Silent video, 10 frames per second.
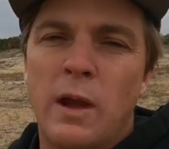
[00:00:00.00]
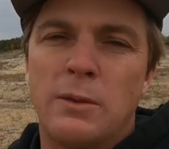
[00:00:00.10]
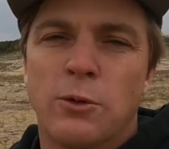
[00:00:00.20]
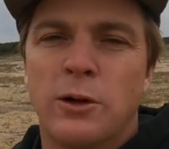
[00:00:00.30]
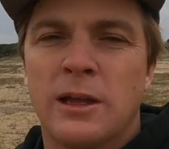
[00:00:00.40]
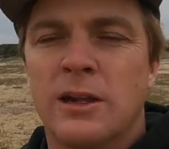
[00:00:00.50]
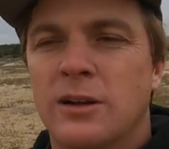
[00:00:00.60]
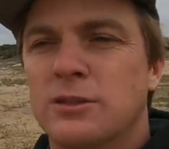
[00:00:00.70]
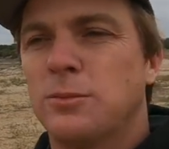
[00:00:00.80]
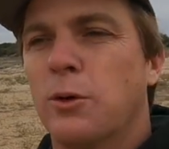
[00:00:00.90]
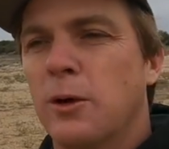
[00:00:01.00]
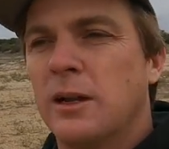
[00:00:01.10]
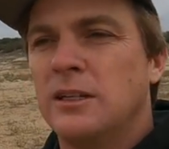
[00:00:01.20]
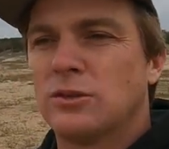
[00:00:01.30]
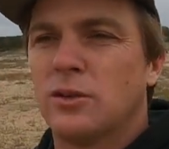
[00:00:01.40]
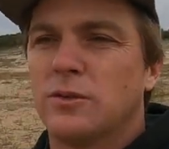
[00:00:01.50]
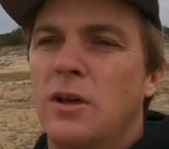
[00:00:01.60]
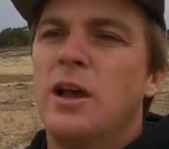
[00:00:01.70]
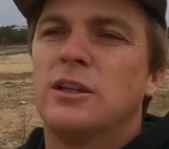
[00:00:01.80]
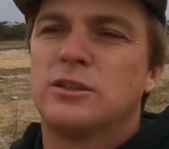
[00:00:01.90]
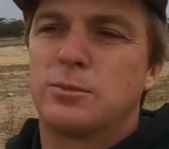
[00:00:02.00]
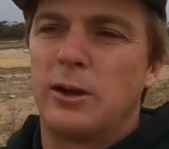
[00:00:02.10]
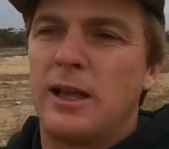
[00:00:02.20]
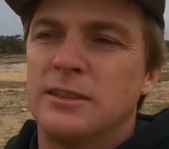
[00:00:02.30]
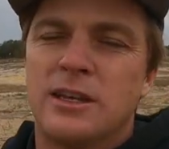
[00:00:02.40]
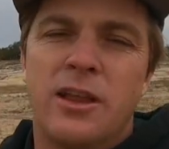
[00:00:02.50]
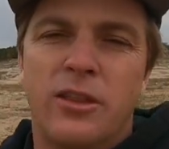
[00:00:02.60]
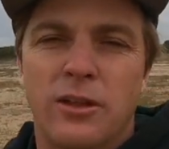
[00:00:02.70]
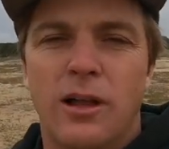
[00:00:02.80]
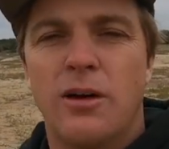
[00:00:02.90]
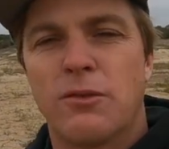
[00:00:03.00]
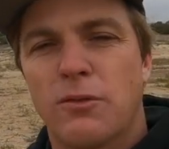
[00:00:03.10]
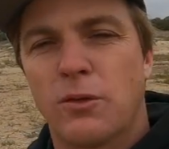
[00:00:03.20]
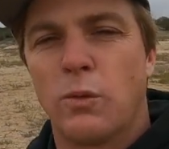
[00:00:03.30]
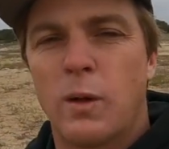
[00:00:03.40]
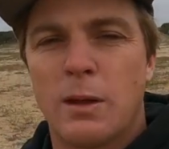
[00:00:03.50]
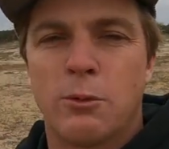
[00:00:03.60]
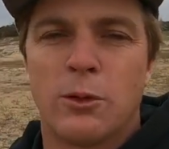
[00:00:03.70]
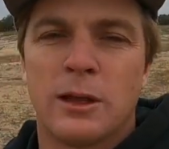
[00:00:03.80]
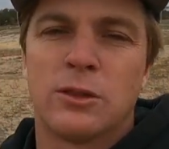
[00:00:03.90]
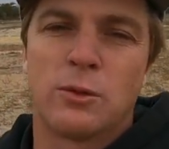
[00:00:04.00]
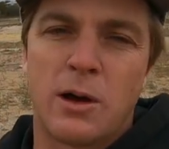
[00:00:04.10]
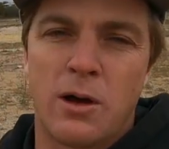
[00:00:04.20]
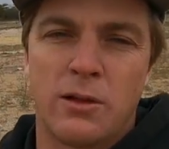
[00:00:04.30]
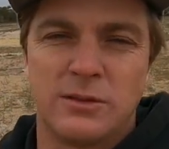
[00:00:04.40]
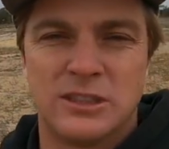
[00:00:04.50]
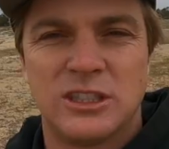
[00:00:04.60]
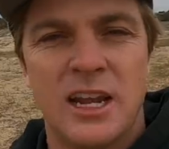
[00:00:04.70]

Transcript: wakeboarding and our sport, and he sort of spreads the love for wakeboarding throughout all of his